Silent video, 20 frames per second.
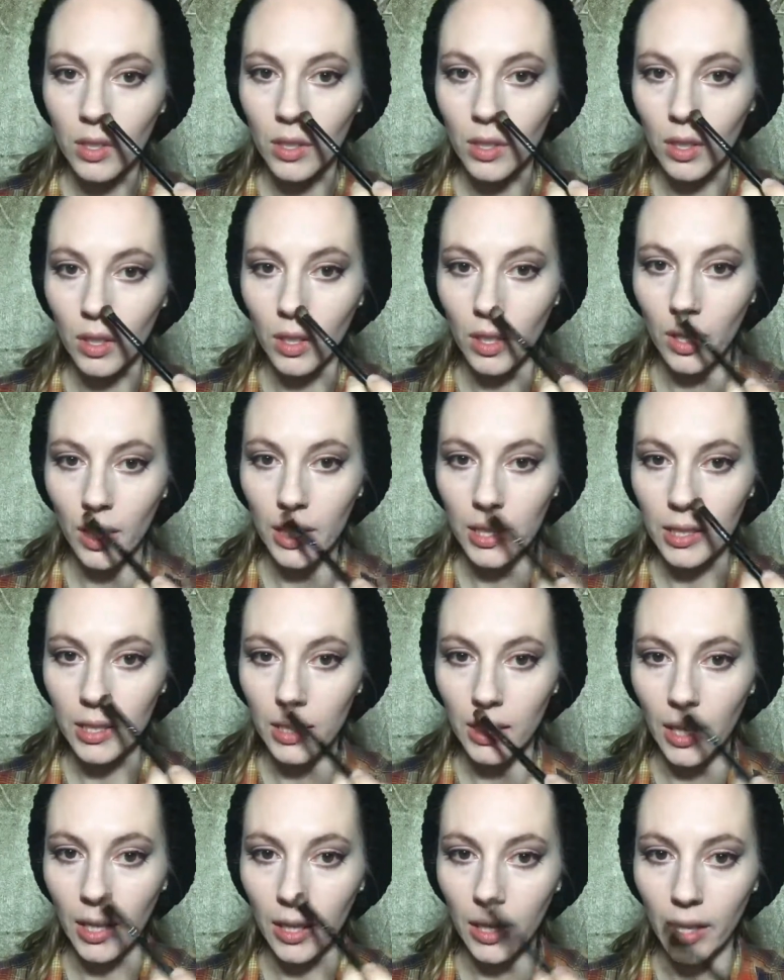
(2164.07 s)
And then I just
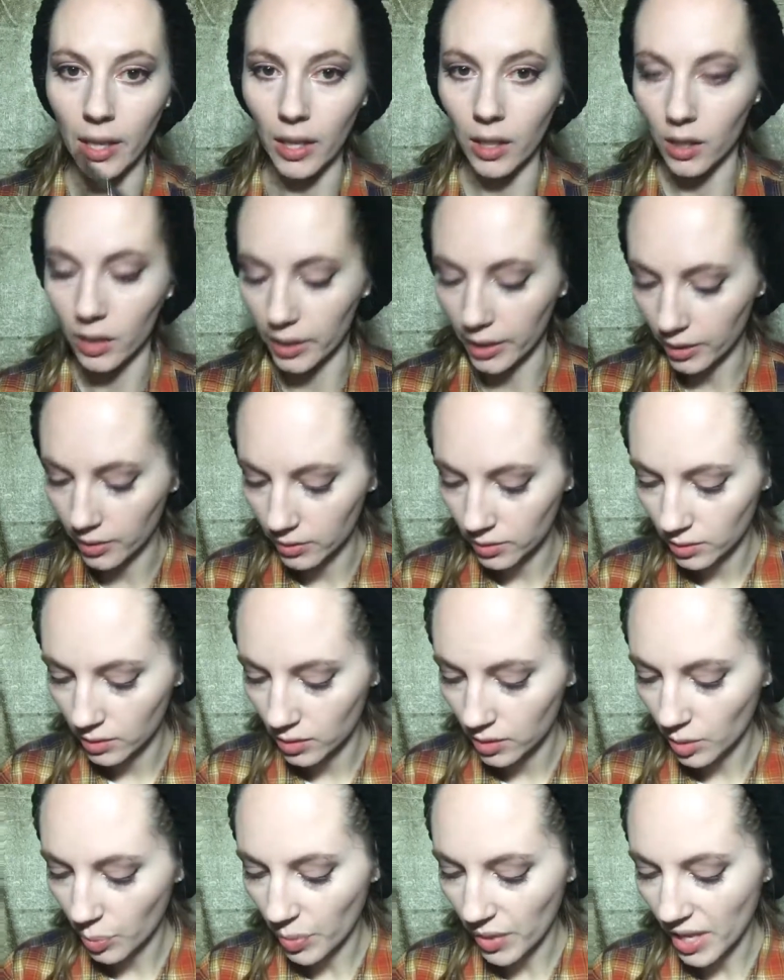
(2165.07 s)
kind of angle it
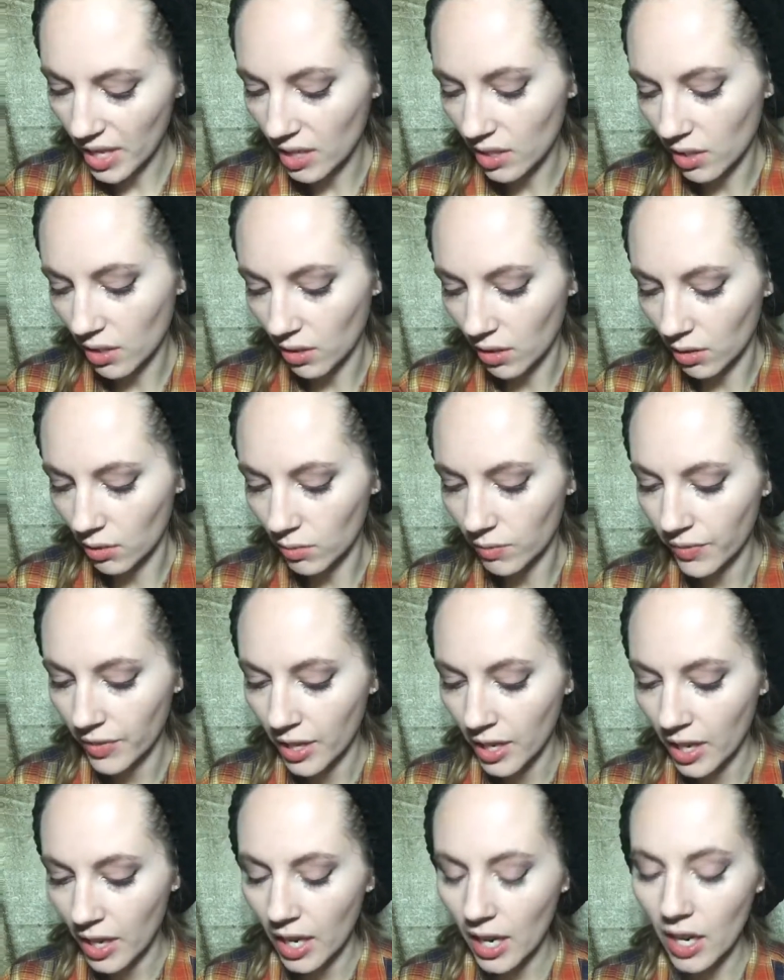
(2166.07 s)
to pin,
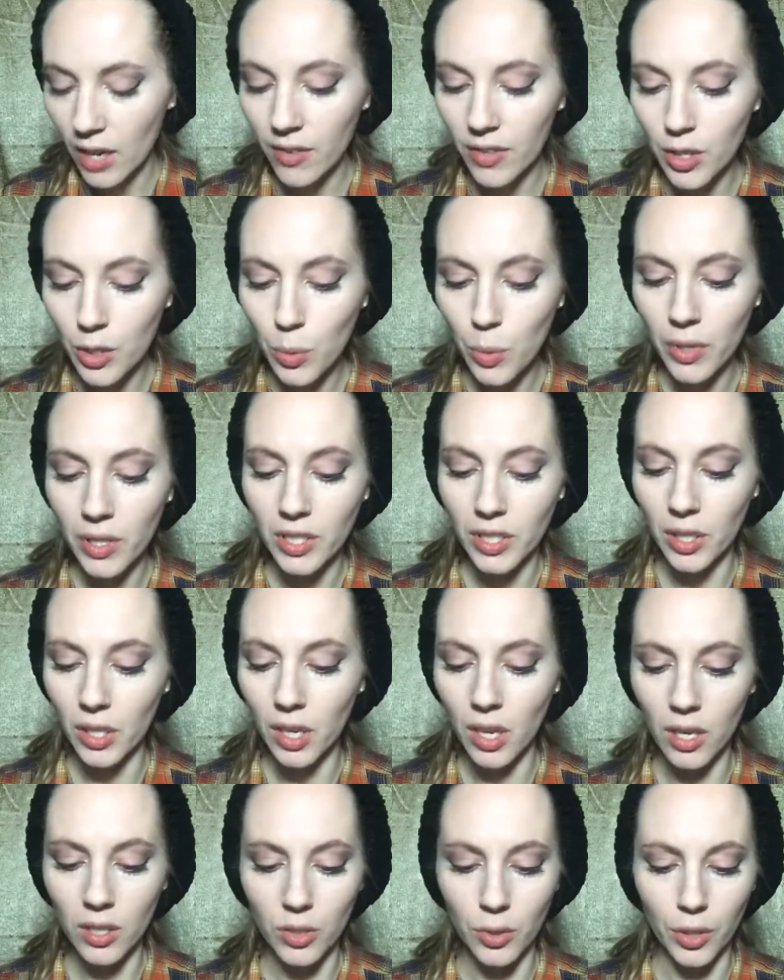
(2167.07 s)
however you want to
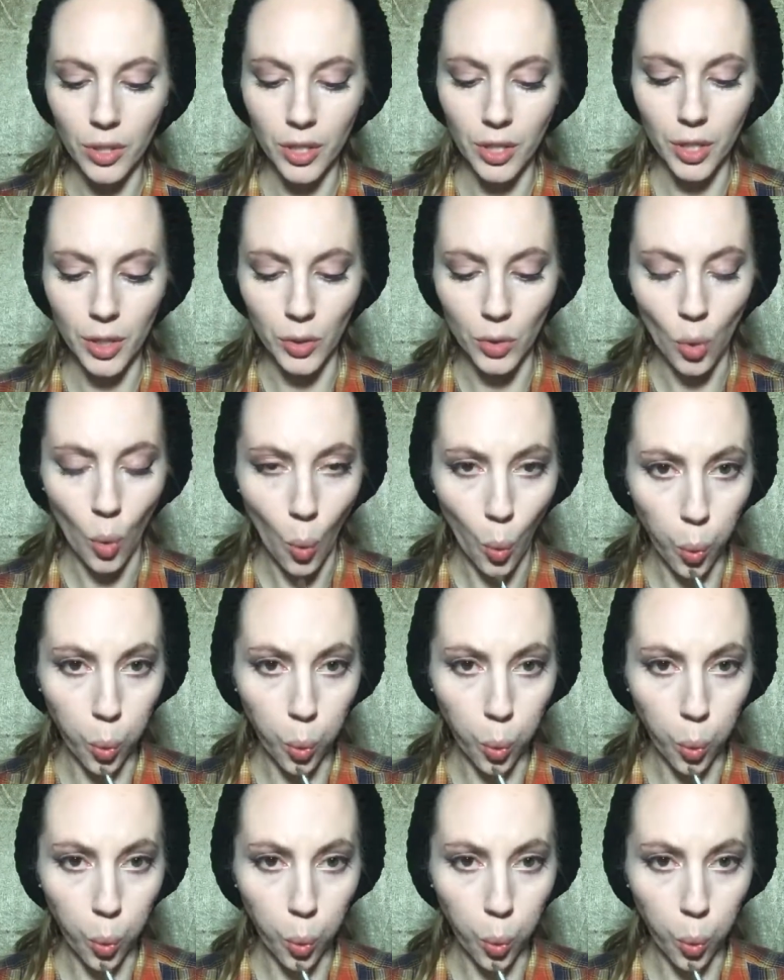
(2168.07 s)
contour your nose.